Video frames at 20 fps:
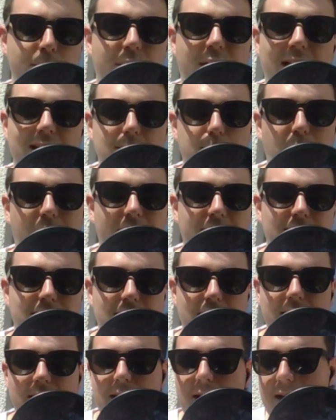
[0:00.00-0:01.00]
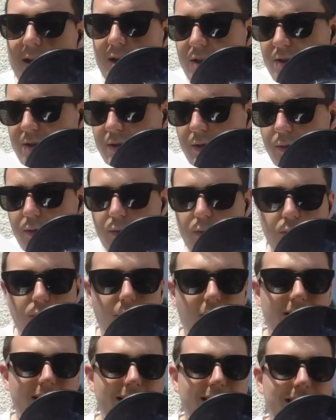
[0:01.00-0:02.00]
that's plenty.
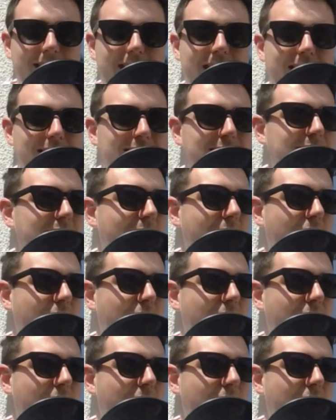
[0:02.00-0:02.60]
So yes,